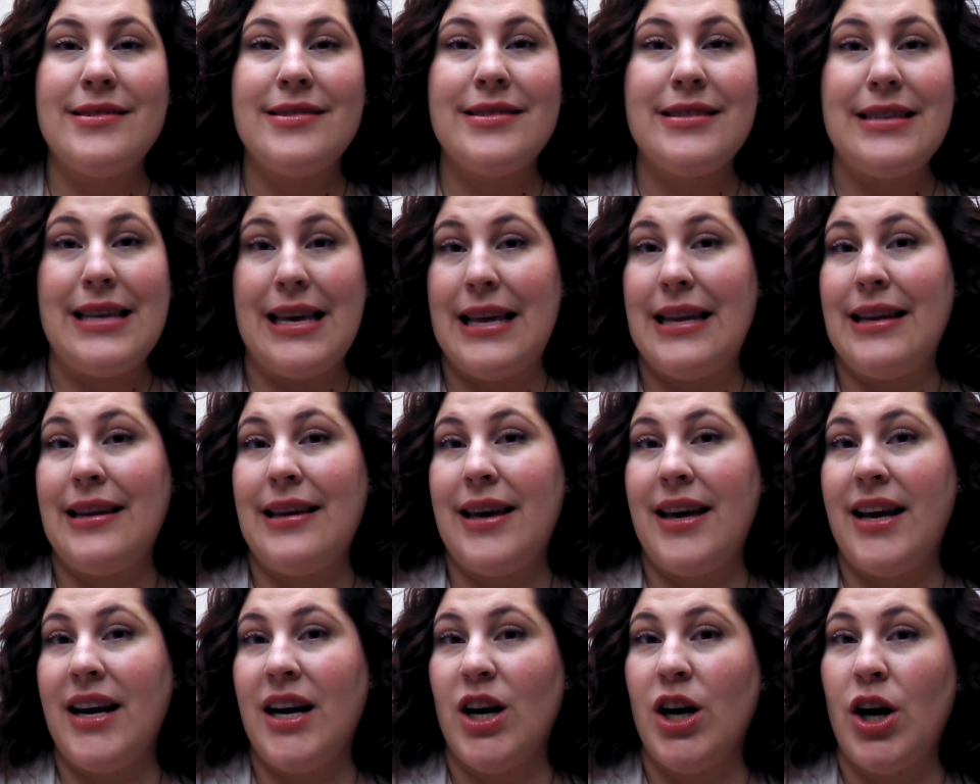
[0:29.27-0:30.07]

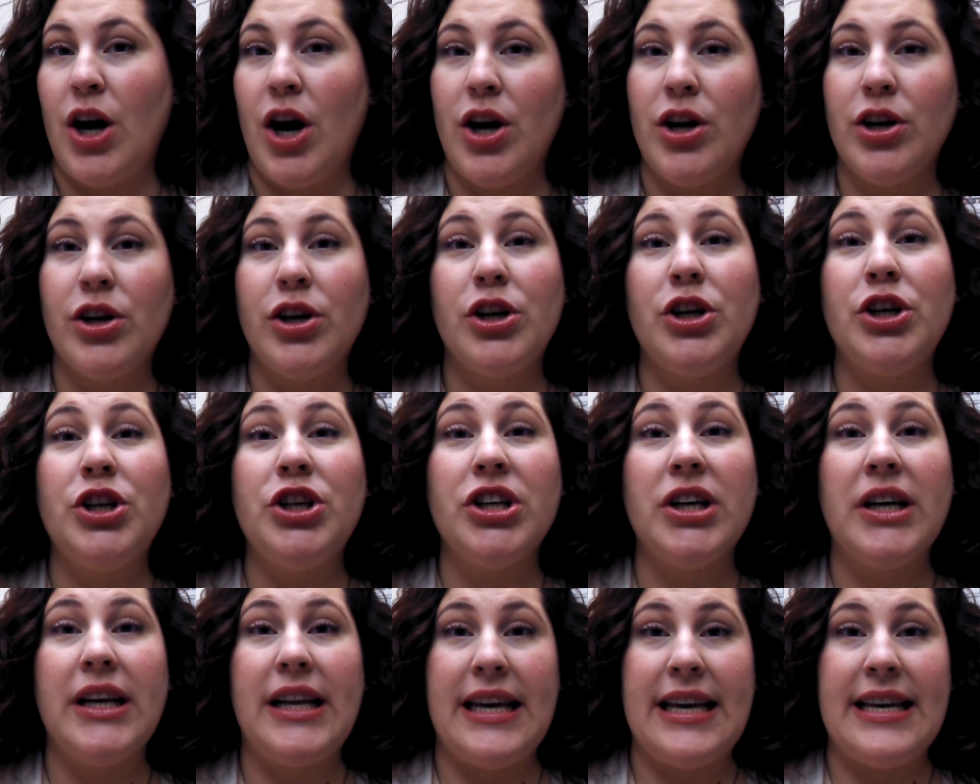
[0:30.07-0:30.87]
skincare
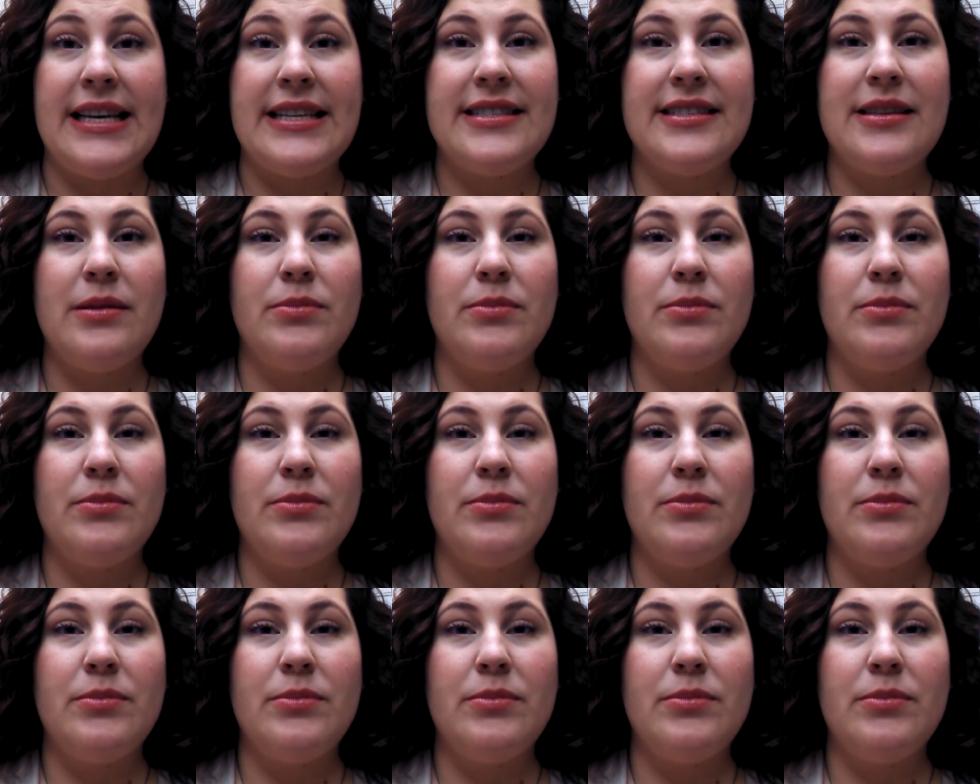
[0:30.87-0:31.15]
goodies.